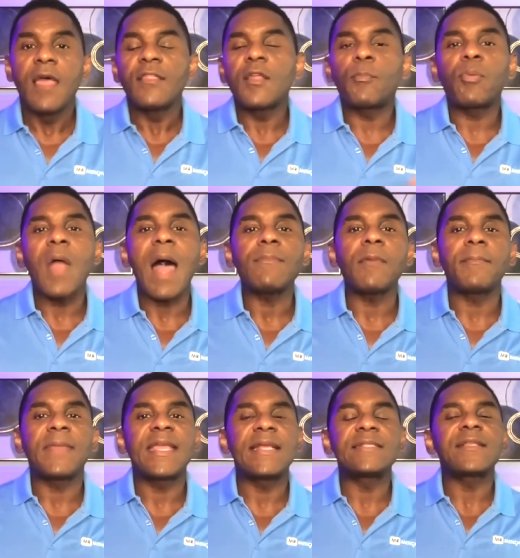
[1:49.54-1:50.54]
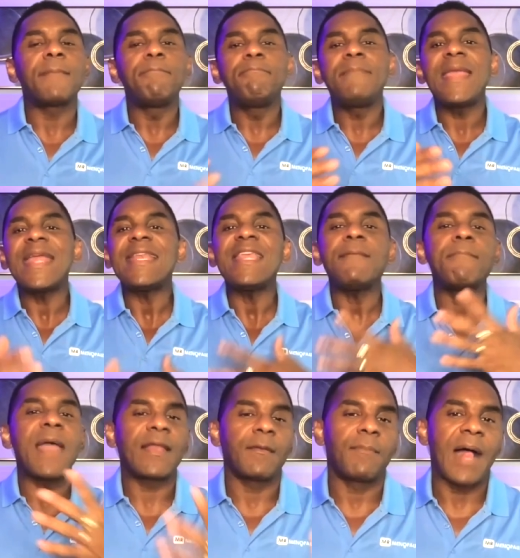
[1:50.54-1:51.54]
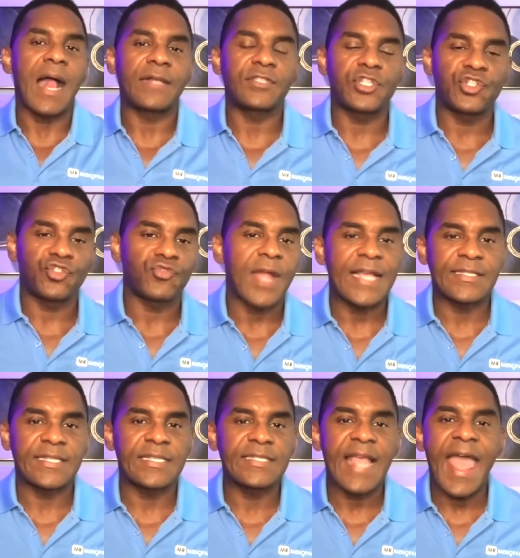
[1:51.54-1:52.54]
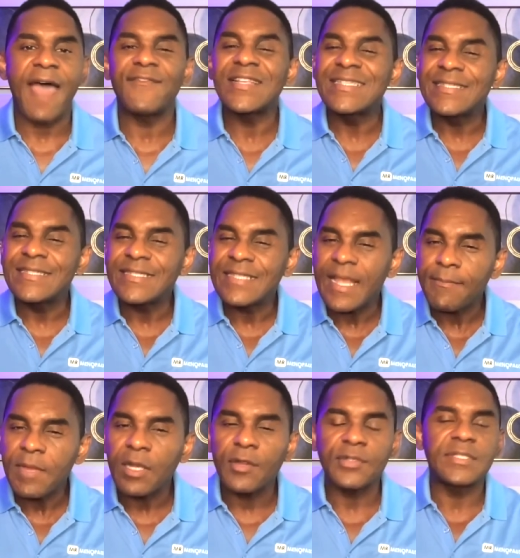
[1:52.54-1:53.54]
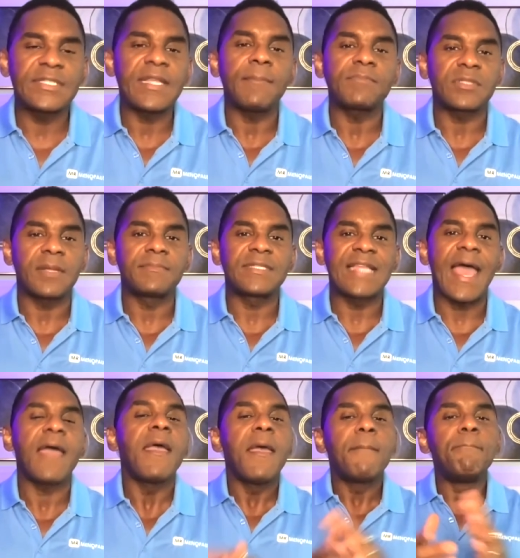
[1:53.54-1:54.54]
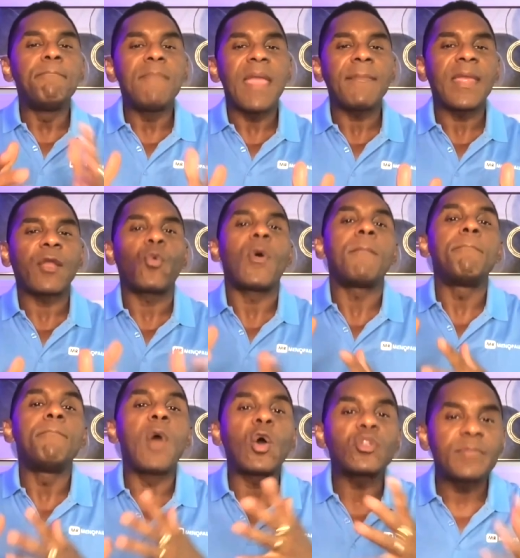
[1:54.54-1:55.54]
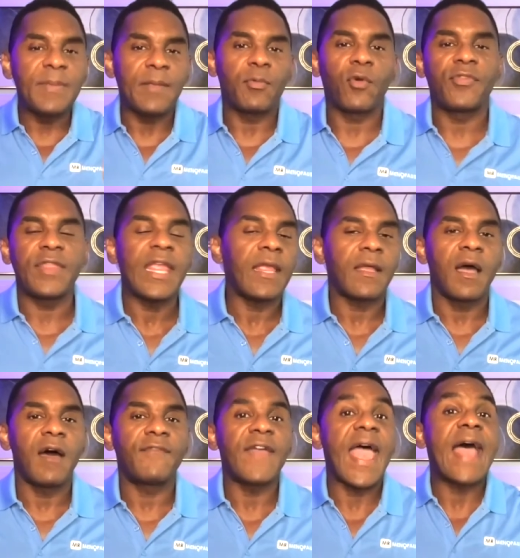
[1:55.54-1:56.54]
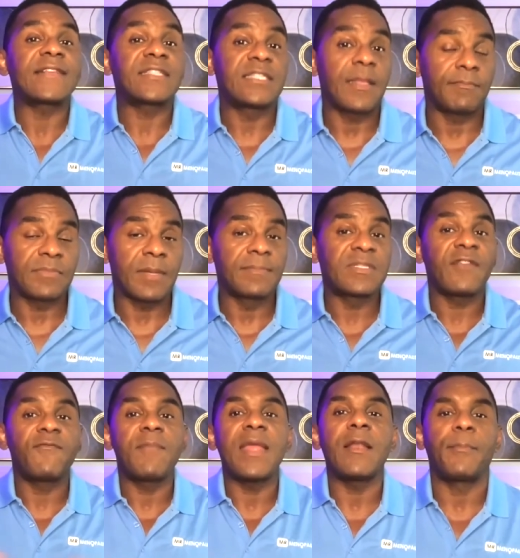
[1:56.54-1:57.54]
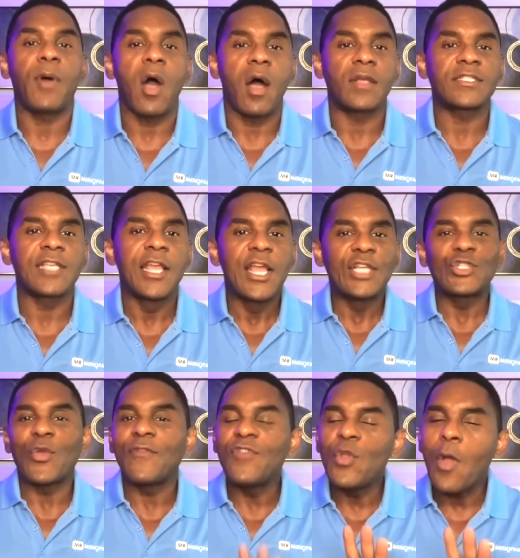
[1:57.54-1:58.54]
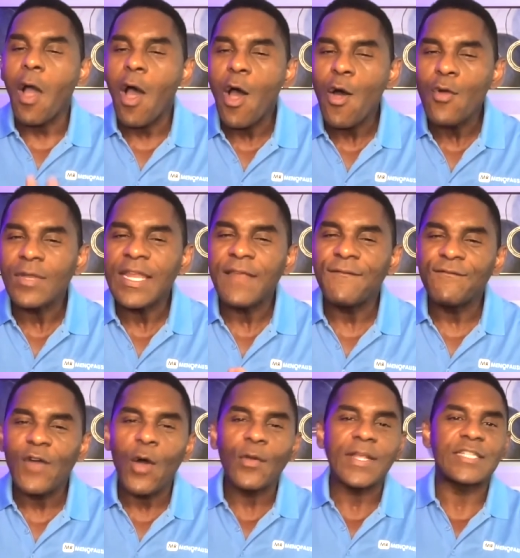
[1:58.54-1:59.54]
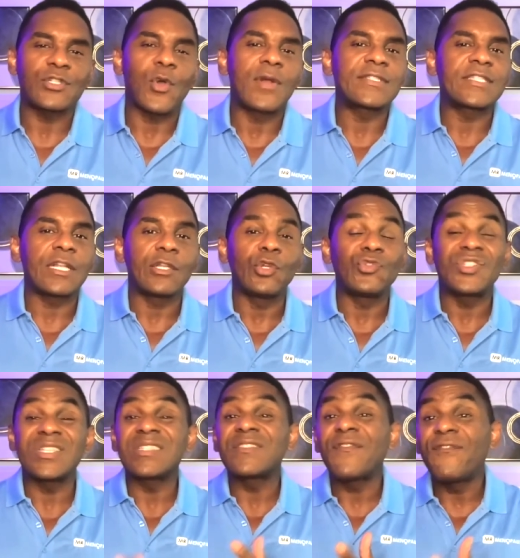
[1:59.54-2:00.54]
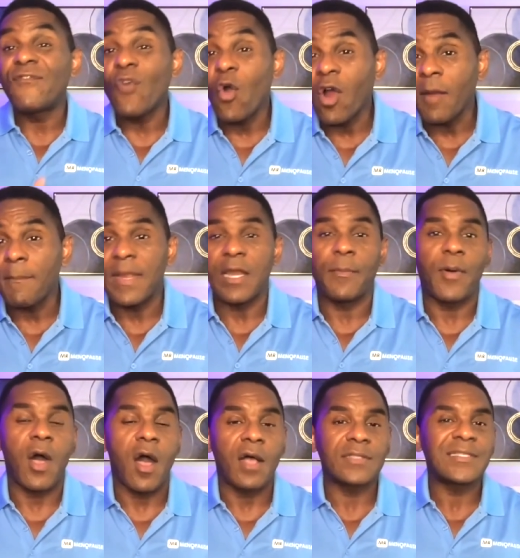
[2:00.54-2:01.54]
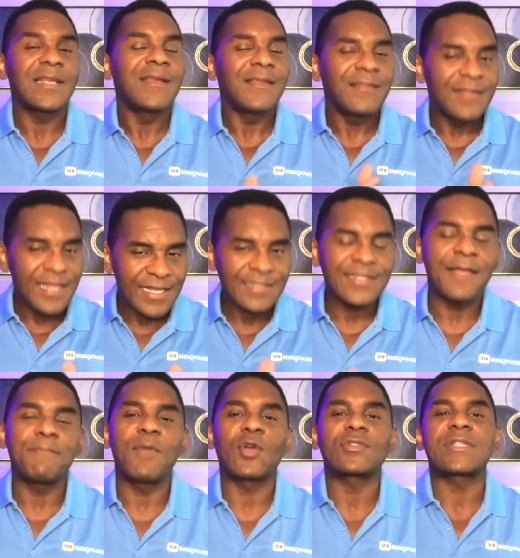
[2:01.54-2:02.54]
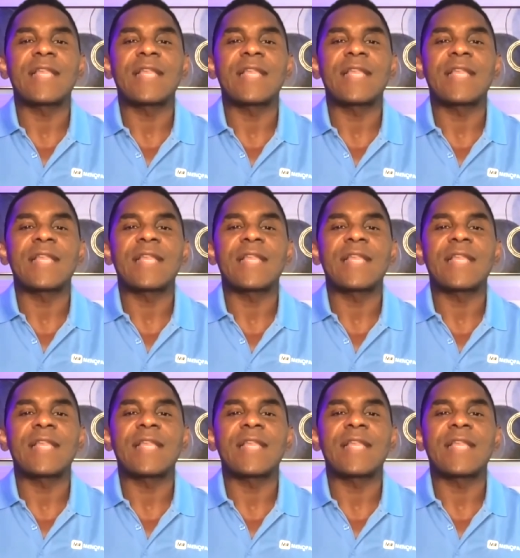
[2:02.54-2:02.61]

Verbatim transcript: The problem is many metabolic distresses have similar symptoms that mimic what most people think of as symptoms of menopause. So if you only focus on solutions for menopause, this can most